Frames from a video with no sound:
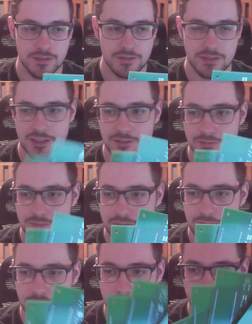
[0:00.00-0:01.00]
I have
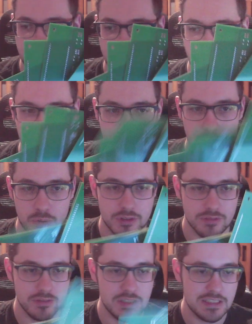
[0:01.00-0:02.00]
4 more of
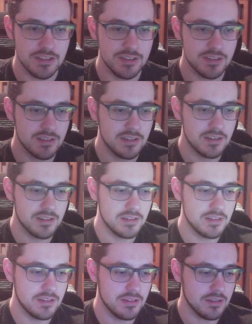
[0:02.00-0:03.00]
these.
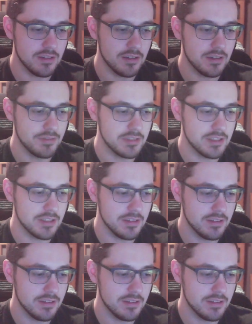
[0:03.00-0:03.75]
So I've got